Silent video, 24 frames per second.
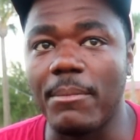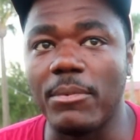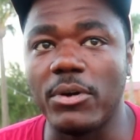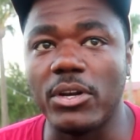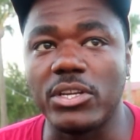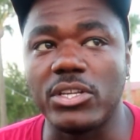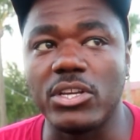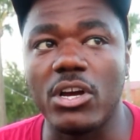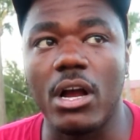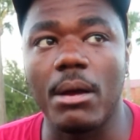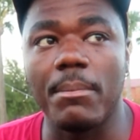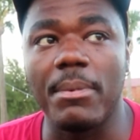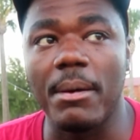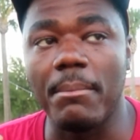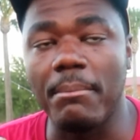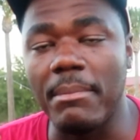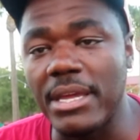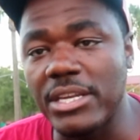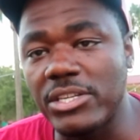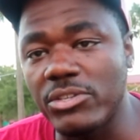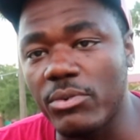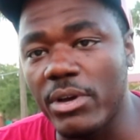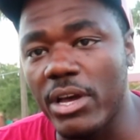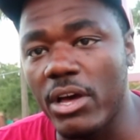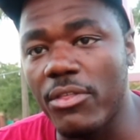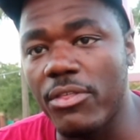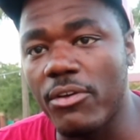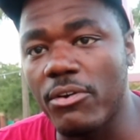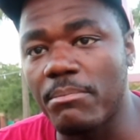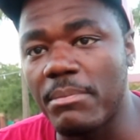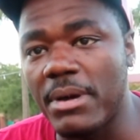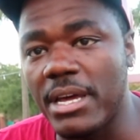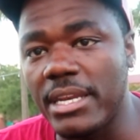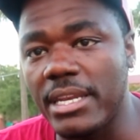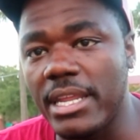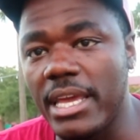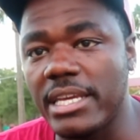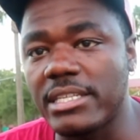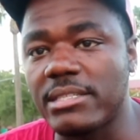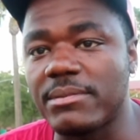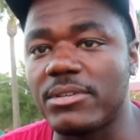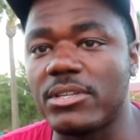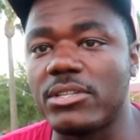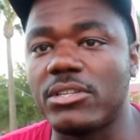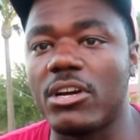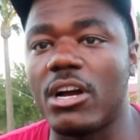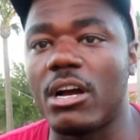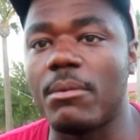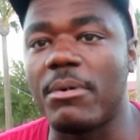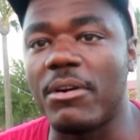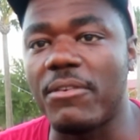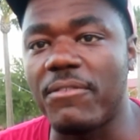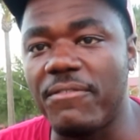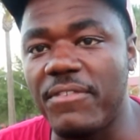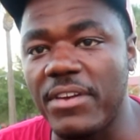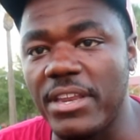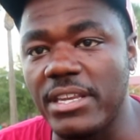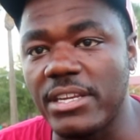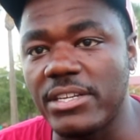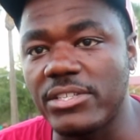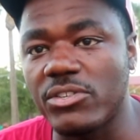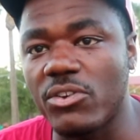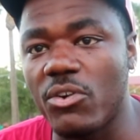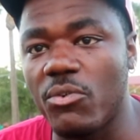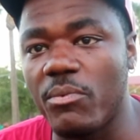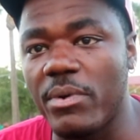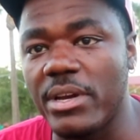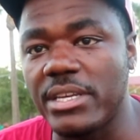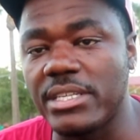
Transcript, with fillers: I'm gonna talk about mental health on Mondays, I'm gonna talk about fitness on